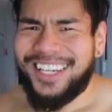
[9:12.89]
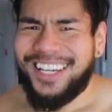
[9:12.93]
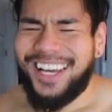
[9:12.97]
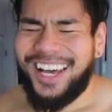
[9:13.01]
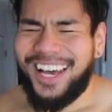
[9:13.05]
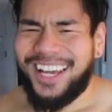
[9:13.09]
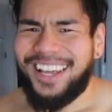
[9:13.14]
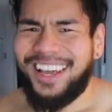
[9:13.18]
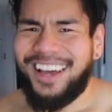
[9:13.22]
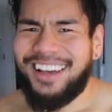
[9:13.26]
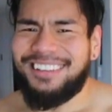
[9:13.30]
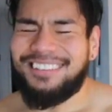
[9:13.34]

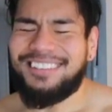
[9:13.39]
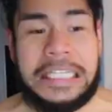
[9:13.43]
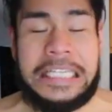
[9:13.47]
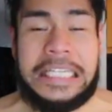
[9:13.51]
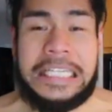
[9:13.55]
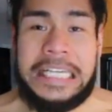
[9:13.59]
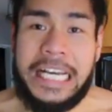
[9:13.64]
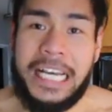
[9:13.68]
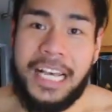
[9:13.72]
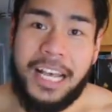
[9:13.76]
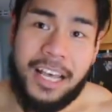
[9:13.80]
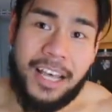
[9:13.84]
I guess.
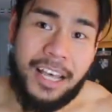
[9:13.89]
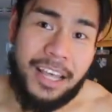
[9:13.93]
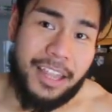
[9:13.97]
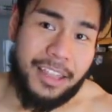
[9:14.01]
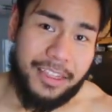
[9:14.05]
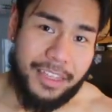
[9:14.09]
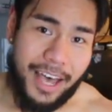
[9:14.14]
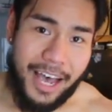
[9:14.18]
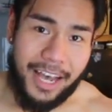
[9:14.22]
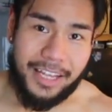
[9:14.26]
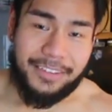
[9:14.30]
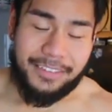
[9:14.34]

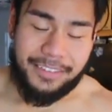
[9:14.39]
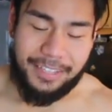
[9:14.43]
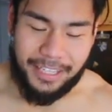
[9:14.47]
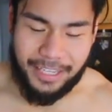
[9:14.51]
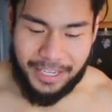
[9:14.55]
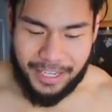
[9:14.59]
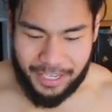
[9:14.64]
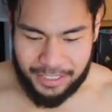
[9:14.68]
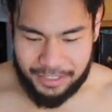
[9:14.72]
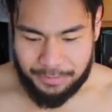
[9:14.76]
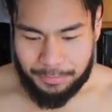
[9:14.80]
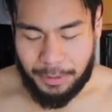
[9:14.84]
That
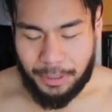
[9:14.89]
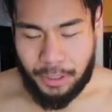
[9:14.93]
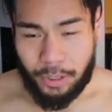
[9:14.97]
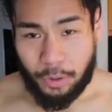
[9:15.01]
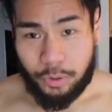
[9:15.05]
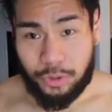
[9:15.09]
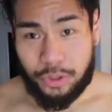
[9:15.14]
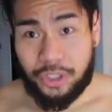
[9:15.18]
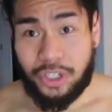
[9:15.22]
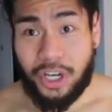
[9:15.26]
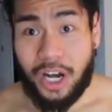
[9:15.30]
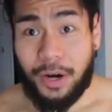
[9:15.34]
is my
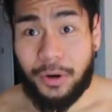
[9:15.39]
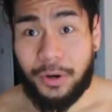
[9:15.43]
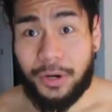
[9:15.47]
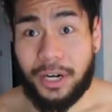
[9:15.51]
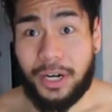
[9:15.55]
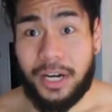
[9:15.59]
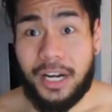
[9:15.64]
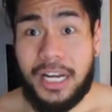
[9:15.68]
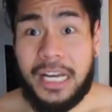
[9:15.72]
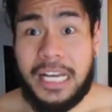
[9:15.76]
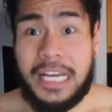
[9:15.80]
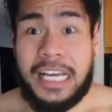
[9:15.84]
cold
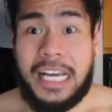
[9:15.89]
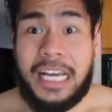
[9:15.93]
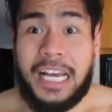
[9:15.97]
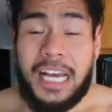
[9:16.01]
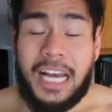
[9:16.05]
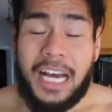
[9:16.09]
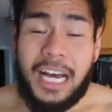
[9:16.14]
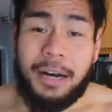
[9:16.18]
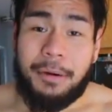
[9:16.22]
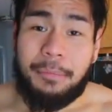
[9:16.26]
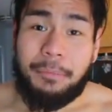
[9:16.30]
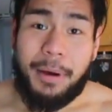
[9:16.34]
shower.
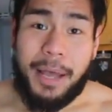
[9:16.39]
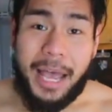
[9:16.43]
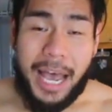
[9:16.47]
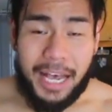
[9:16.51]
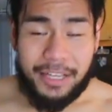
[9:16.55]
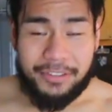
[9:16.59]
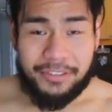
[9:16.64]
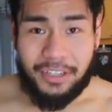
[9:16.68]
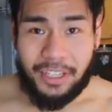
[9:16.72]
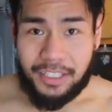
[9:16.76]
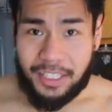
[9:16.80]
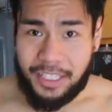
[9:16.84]
My
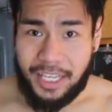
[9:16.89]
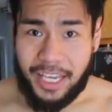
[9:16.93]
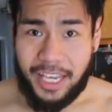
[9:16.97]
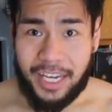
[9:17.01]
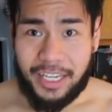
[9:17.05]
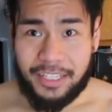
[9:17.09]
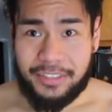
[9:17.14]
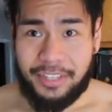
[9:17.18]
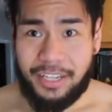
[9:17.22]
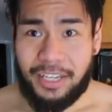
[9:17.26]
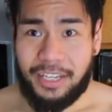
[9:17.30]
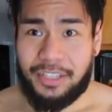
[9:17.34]
ass got
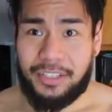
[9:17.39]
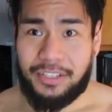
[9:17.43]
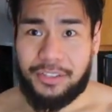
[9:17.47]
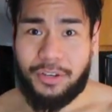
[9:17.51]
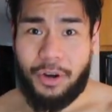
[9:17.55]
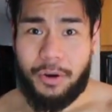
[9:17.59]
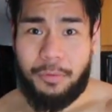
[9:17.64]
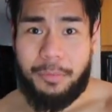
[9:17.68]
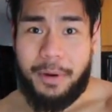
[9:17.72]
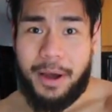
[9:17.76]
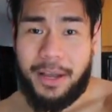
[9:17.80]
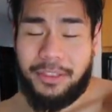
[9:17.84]
kicked.
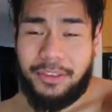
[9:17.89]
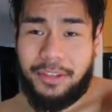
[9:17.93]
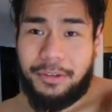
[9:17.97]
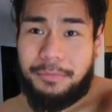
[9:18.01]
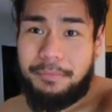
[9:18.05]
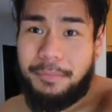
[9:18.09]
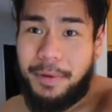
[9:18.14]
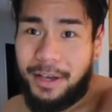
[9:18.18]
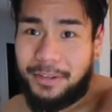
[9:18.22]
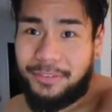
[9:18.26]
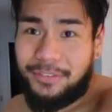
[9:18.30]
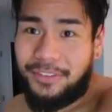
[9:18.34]
Don't mind the
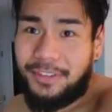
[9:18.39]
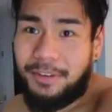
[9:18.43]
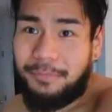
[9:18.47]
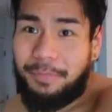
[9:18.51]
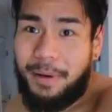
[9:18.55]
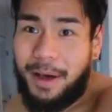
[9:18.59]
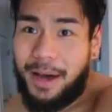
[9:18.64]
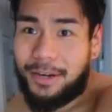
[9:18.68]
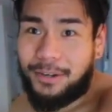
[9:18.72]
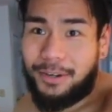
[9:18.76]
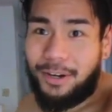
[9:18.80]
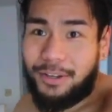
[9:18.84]
mess in the
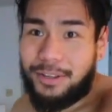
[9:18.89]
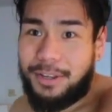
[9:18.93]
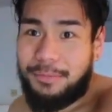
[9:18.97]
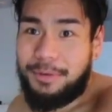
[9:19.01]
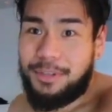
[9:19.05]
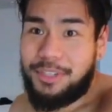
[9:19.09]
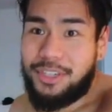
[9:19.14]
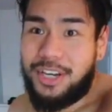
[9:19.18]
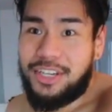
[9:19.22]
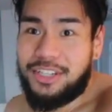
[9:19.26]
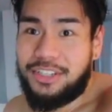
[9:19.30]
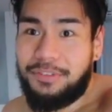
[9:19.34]
background. Let
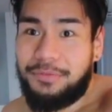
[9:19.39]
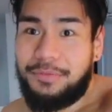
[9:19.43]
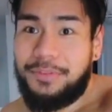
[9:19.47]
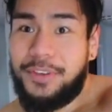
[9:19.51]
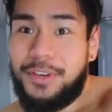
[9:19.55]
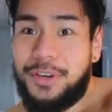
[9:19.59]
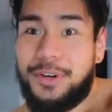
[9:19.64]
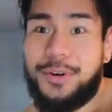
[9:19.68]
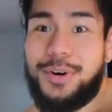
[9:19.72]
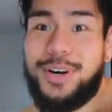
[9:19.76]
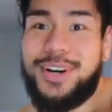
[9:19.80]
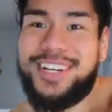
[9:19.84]
me change the
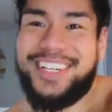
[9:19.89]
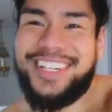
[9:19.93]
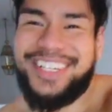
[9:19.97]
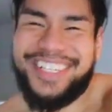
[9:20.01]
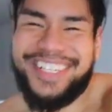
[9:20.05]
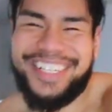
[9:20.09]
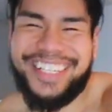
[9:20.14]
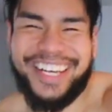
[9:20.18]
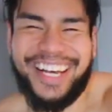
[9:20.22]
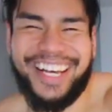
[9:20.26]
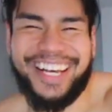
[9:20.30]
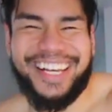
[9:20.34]
view.
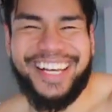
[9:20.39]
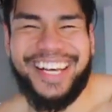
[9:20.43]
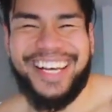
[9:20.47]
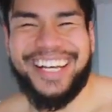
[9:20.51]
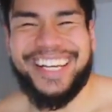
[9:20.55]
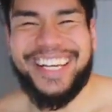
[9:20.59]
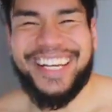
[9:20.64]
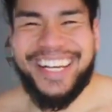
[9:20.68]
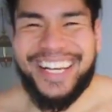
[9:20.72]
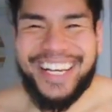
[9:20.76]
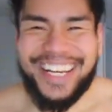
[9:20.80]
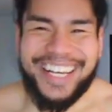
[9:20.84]

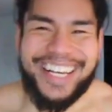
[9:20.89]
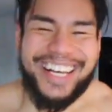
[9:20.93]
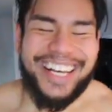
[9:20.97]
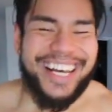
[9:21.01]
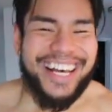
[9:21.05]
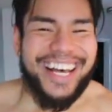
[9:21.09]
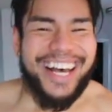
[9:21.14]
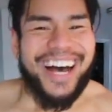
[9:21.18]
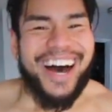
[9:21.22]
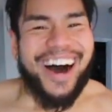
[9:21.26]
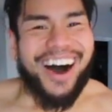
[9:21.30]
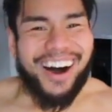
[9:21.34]

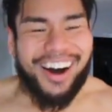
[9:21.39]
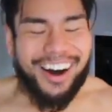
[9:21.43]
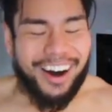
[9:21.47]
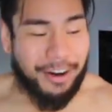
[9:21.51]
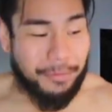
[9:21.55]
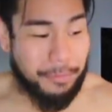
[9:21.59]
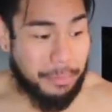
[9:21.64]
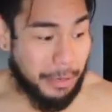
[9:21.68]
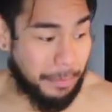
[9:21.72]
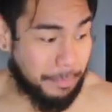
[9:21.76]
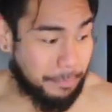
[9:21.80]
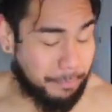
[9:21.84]

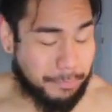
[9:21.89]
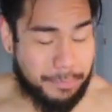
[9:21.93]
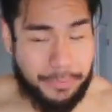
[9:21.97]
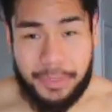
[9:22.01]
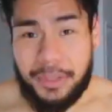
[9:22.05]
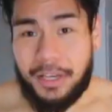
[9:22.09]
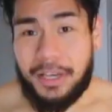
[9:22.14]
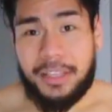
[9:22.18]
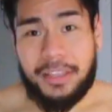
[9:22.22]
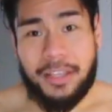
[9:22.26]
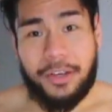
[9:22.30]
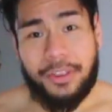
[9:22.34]
Now
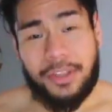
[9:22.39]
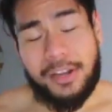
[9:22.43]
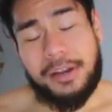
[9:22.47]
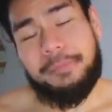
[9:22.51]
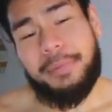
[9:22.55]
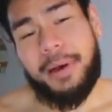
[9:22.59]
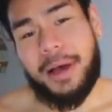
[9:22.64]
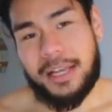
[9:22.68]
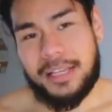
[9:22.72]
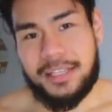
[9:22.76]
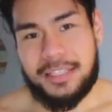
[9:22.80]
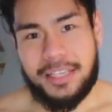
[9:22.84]
that I'm
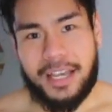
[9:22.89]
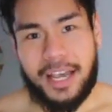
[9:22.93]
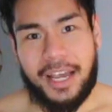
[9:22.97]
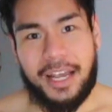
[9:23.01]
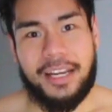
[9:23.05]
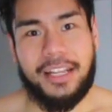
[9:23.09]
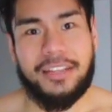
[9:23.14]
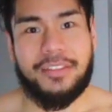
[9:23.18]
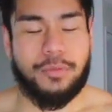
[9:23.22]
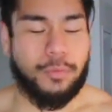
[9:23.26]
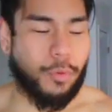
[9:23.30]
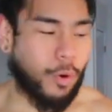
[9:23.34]
back
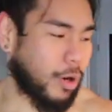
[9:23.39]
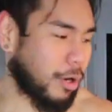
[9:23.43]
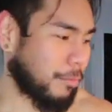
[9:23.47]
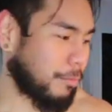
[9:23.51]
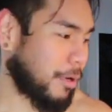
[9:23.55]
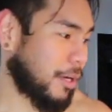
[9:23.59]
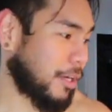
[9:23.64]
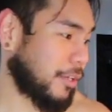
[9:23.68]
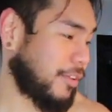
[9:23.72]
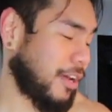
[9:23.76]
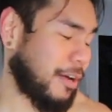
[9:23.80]
inside, it's warmer.